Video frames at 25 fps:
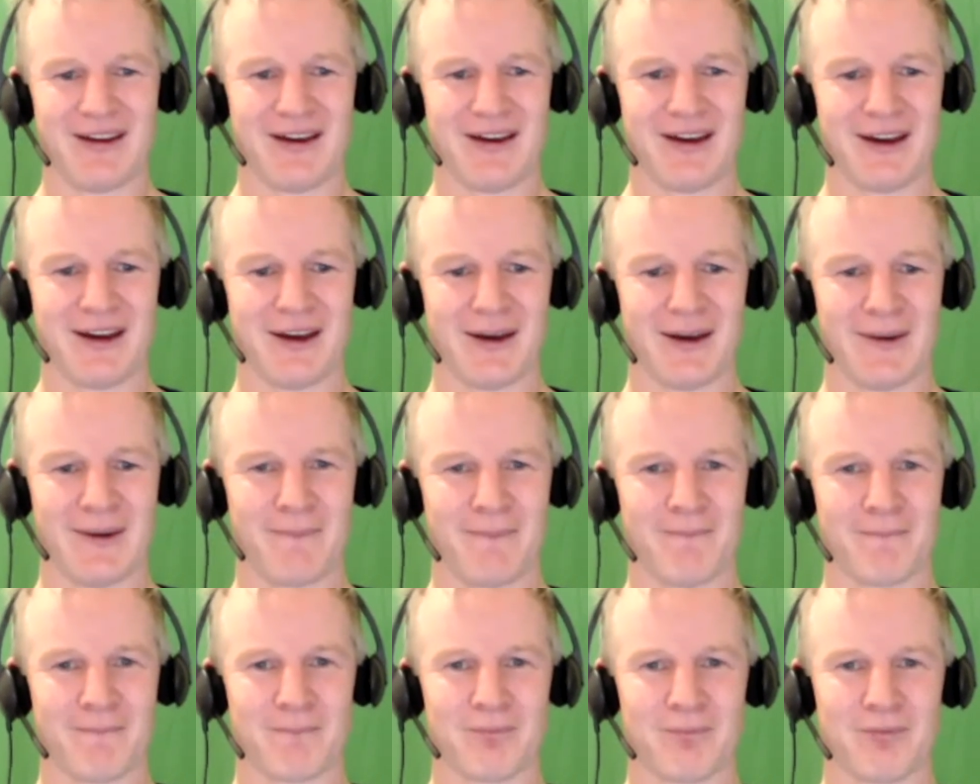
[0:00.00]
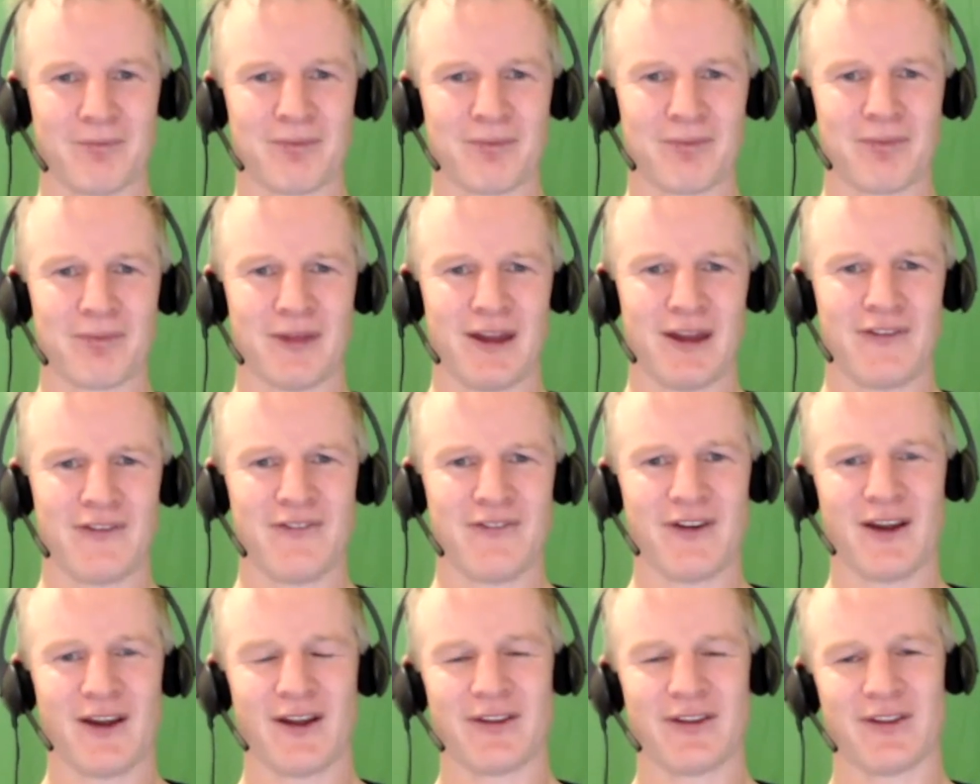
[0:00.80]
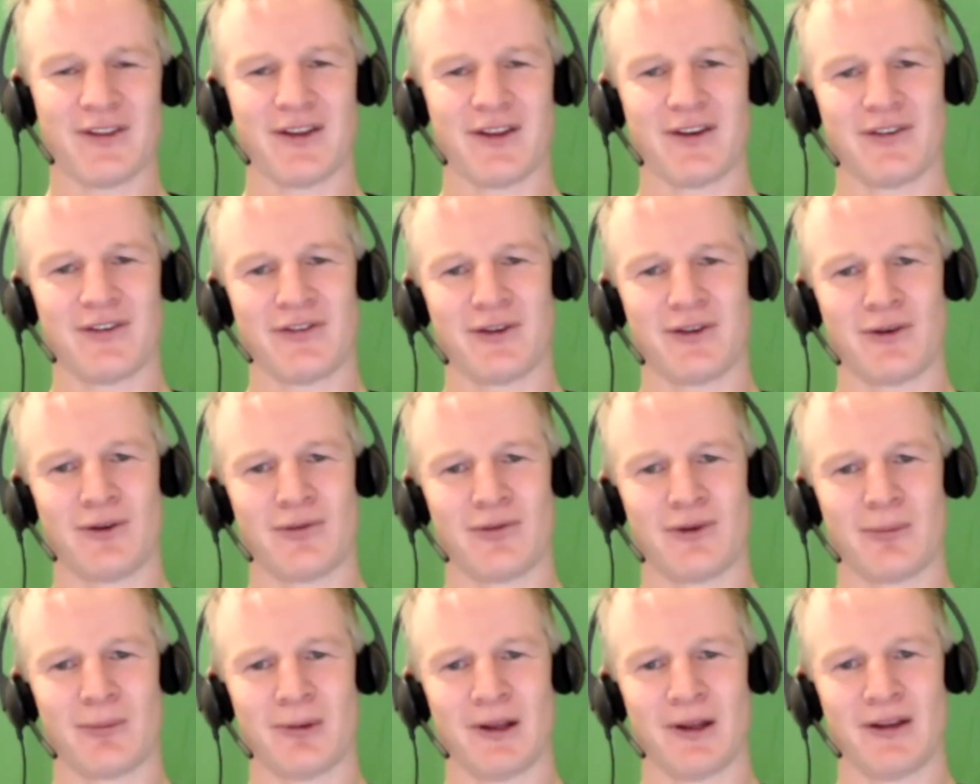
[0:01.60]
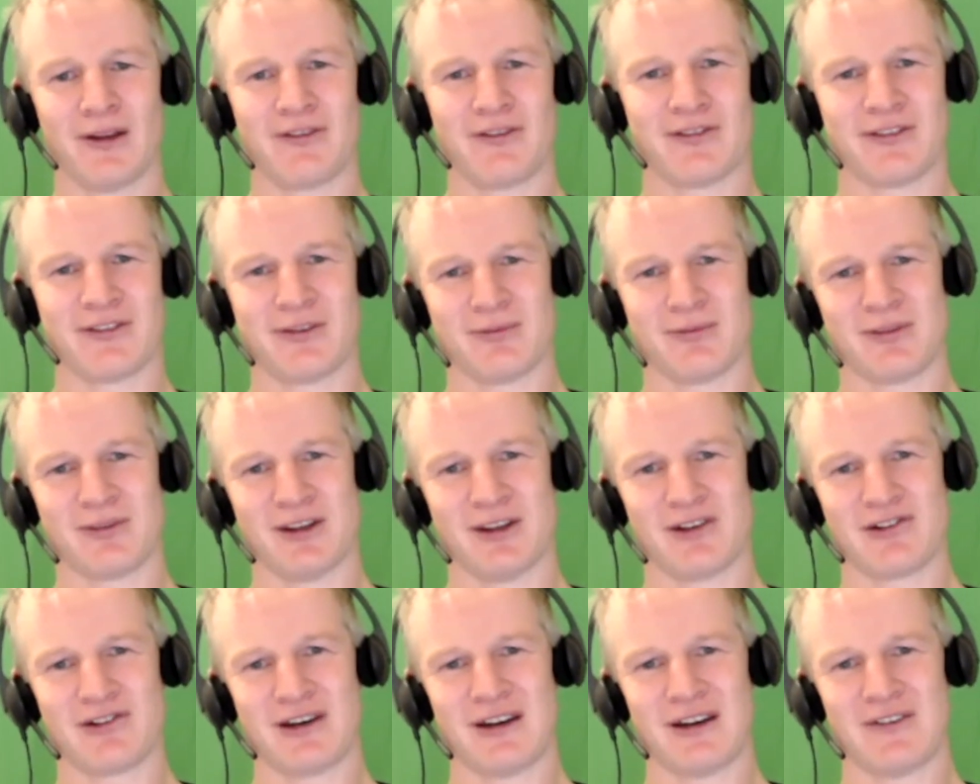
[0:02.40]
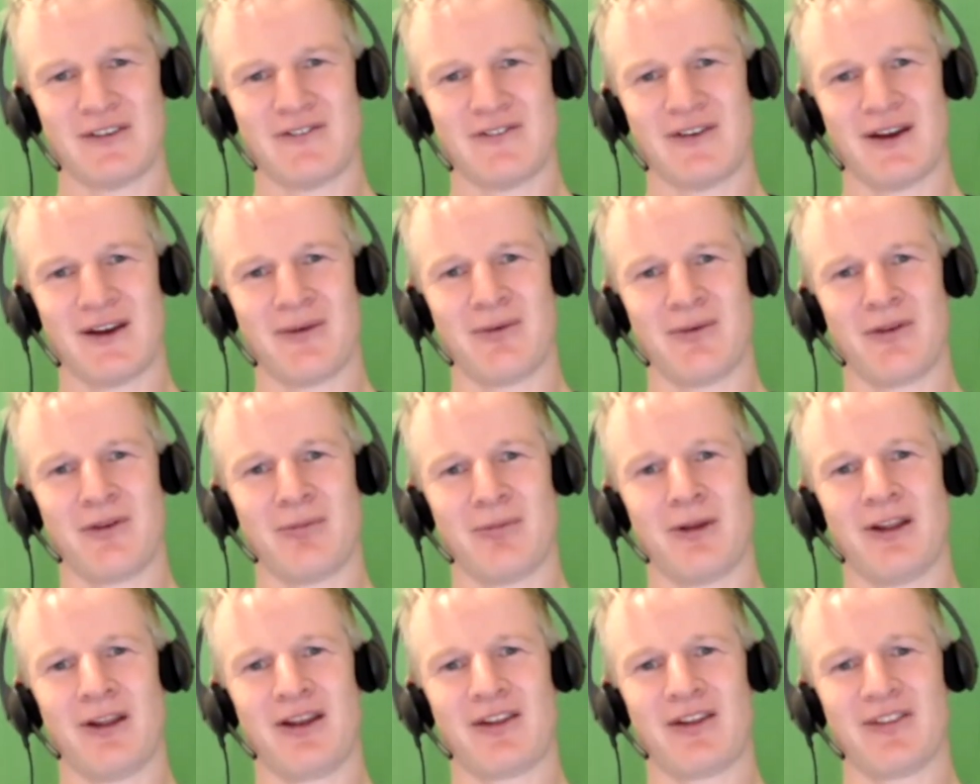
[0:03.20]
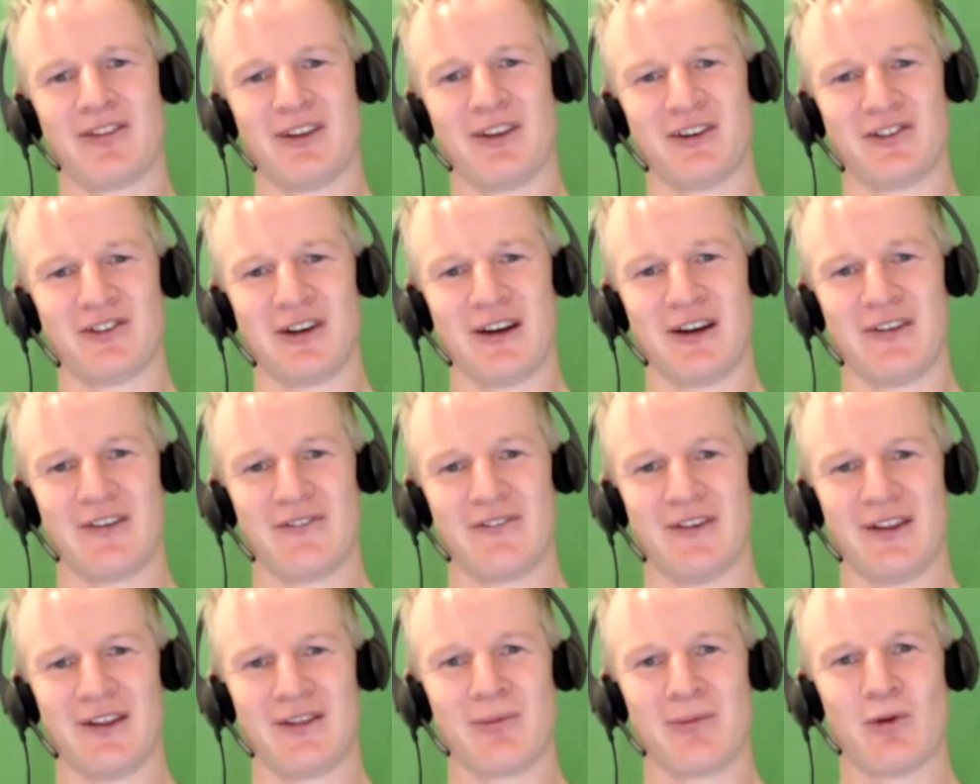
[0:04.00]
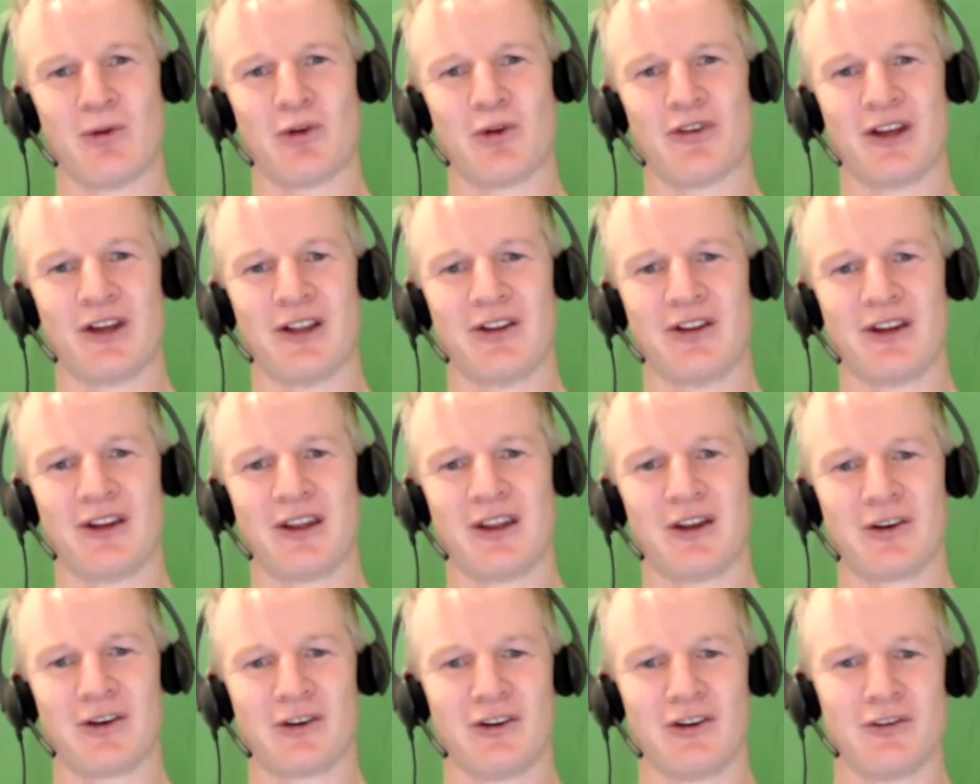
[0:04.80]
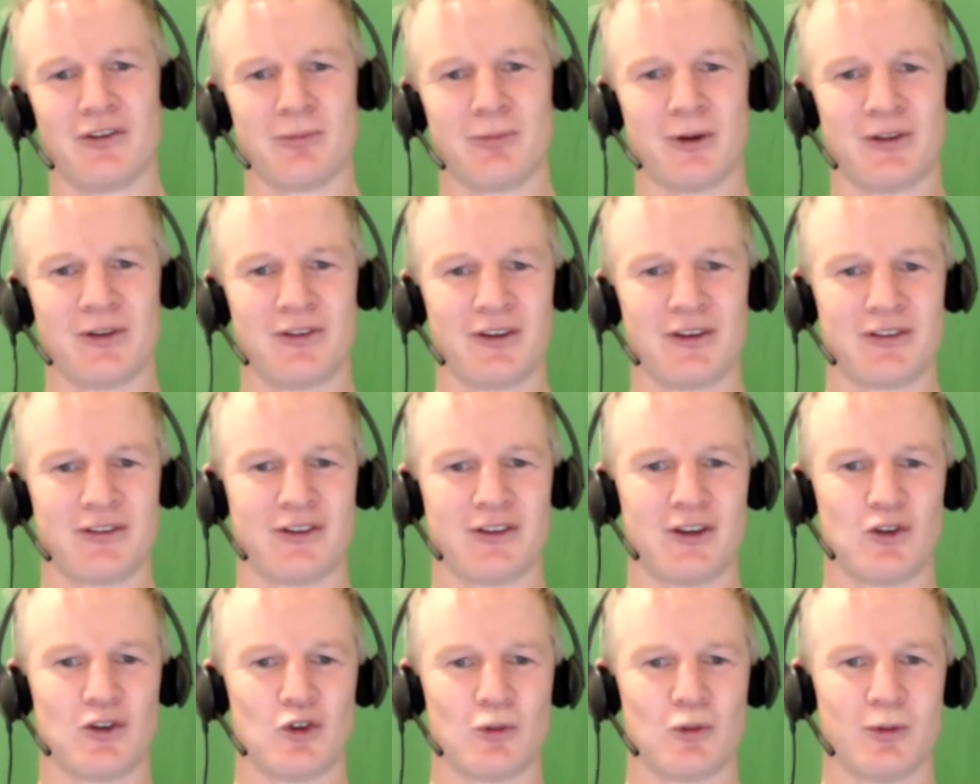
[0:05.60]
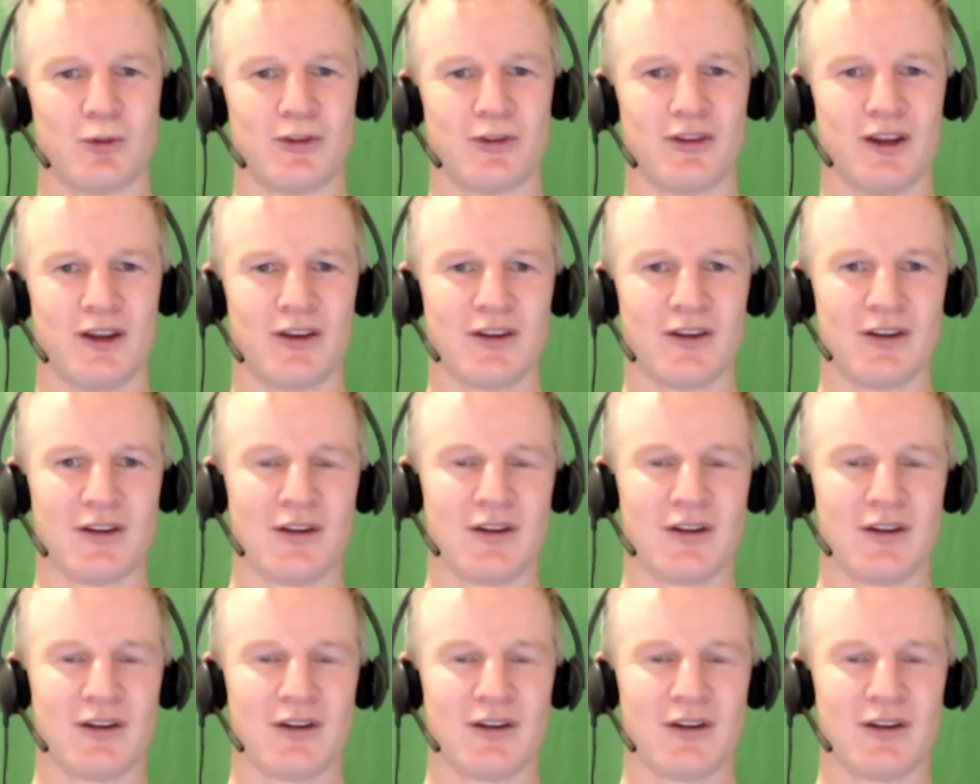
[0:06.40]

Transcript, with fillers: Um, they found that if you replaced some saturated fat with polyunsaturated fat, the mortality increased by 62%.